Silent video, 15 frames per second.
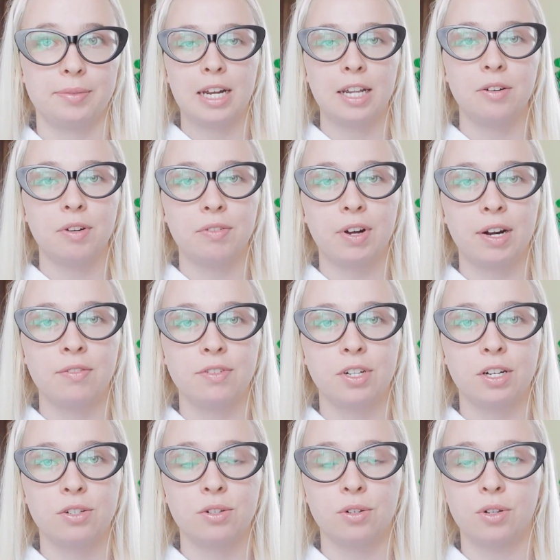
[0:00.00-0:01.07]
Now that we've kind of
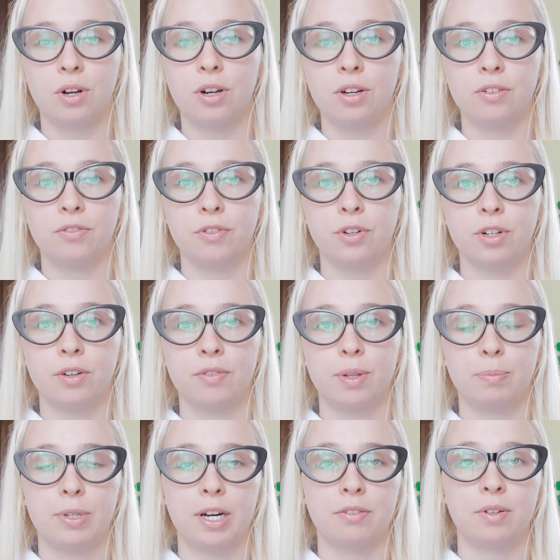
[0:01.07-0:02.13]
touched on all 4 of
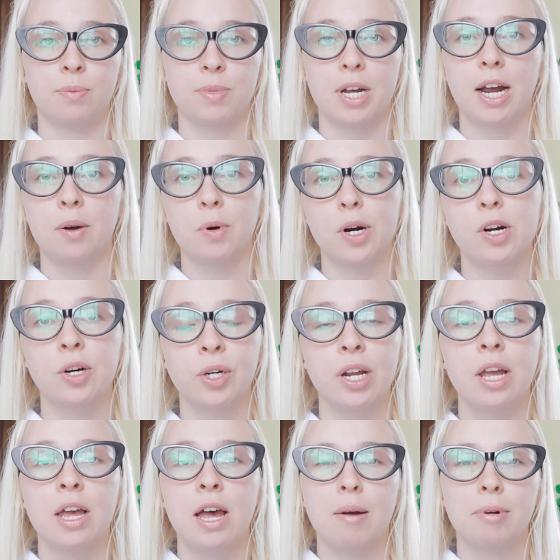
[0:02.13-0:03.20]
the platforms I work on,
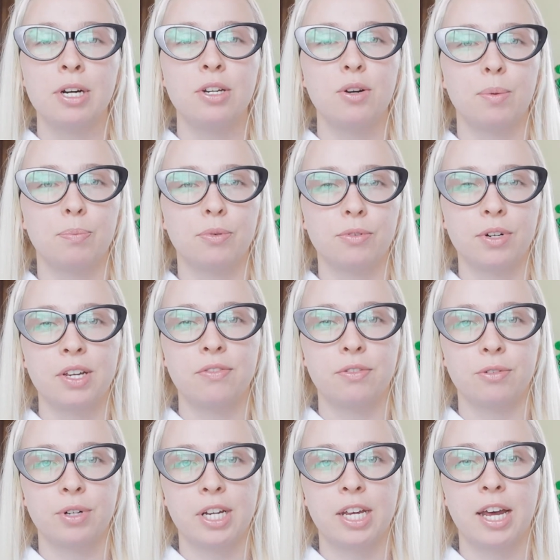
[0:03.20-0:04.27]
I'm gonna do a brief
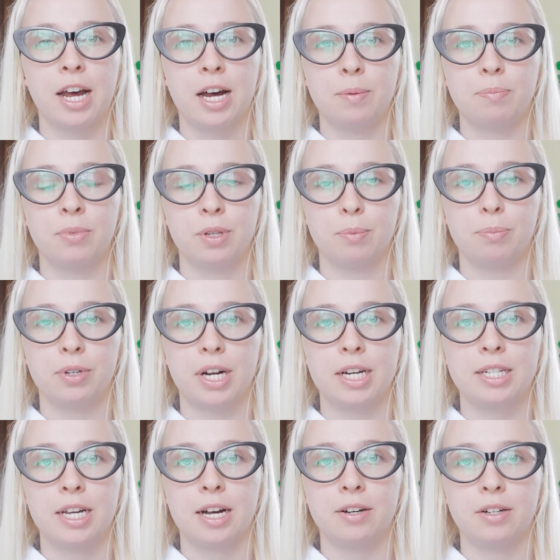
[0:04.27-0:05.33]
recap with a
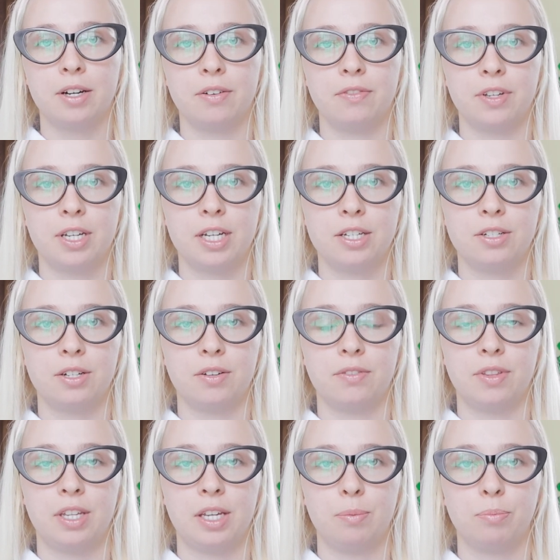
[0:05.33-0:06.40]
breakdown of each
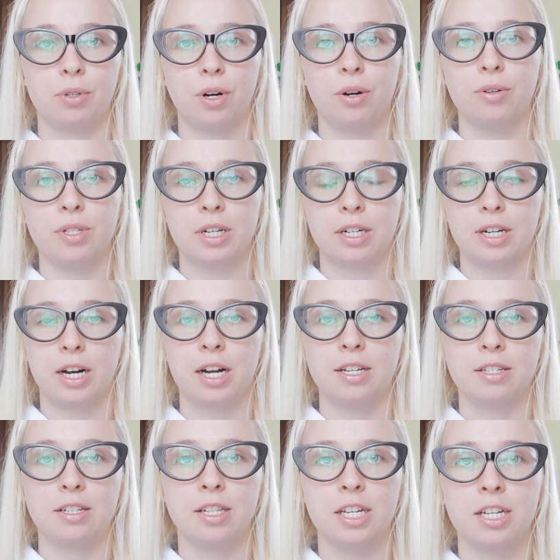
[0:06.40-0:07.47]
of the pros and
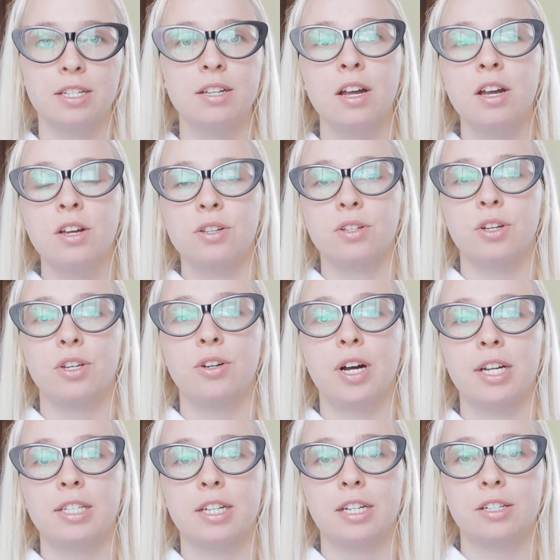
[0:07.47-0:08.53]
cons to these, so you
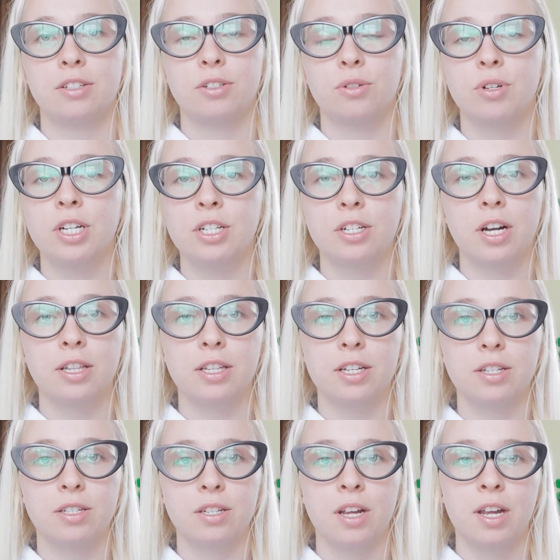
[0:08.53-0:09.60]
guys can screenshot
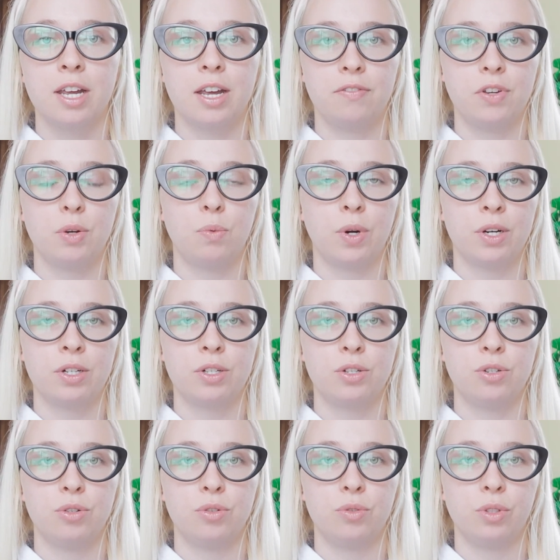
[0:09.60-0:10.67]
this if you want
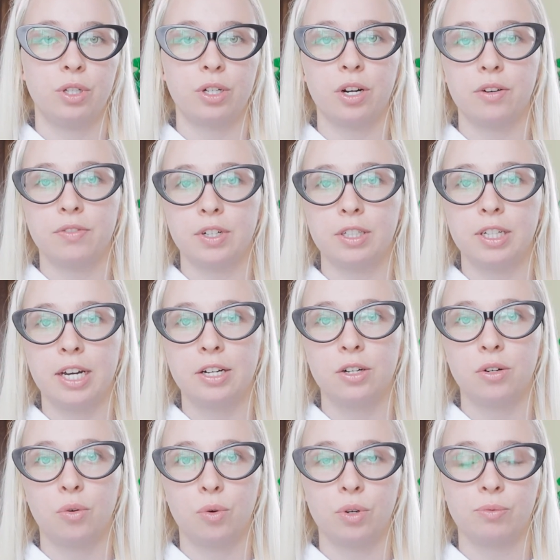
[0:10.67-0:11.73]
to look over it
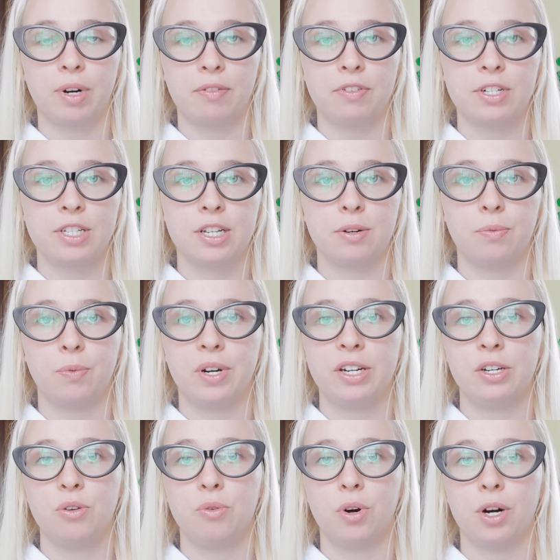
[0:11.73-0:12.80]
later or reference it
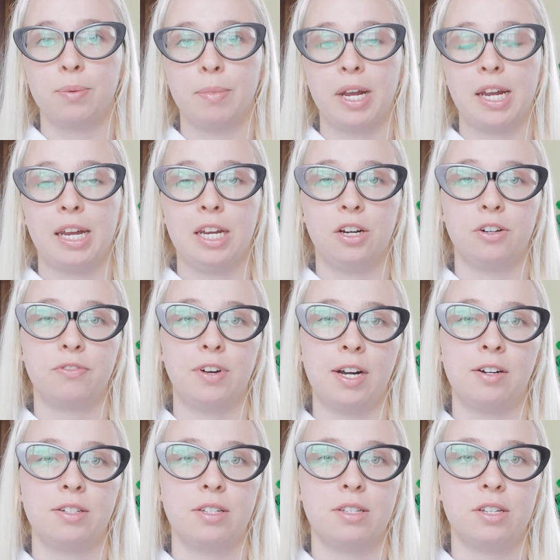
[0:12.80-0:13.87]
when you are making your
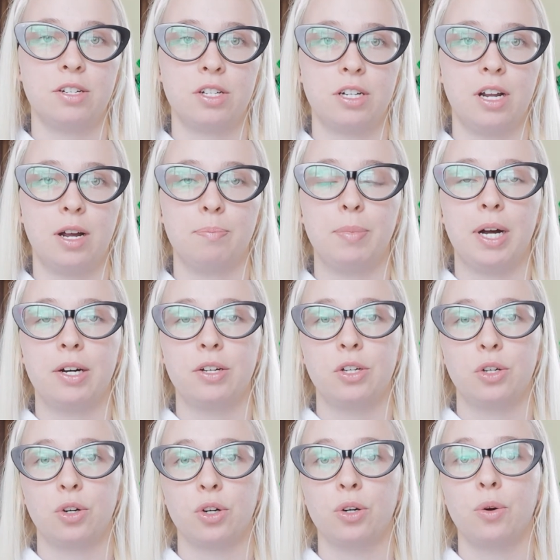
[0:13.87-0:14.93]
final decision
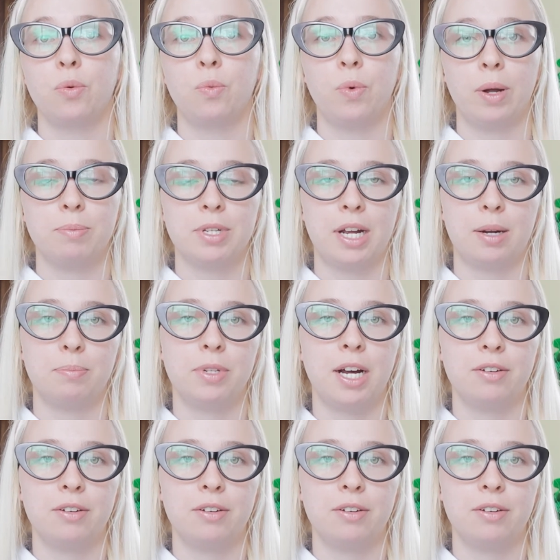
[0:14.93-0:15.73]
about your website